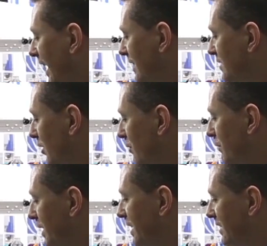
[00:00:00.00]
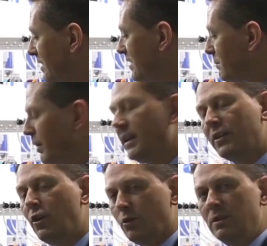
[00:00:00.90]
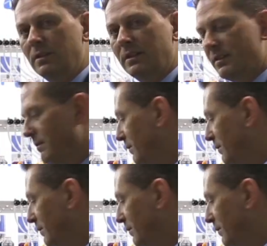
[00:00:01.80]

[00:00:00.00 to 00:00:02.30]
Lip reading: And so this is pretty cool.